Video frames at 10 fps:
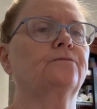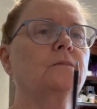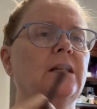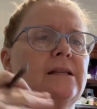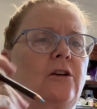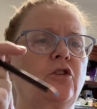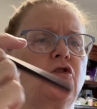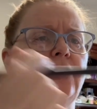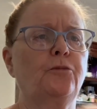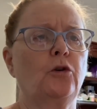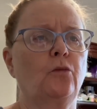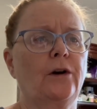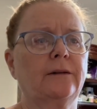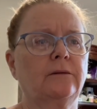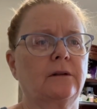is I'll usually put
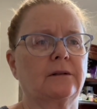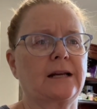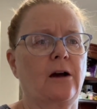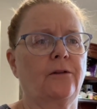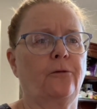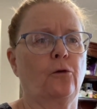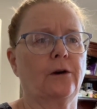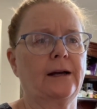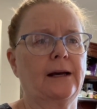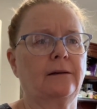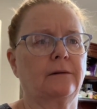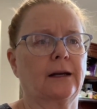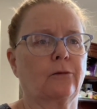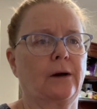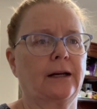one down the forehead,
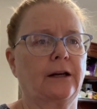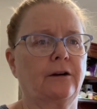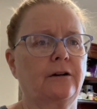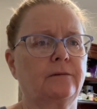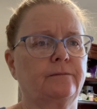like right here,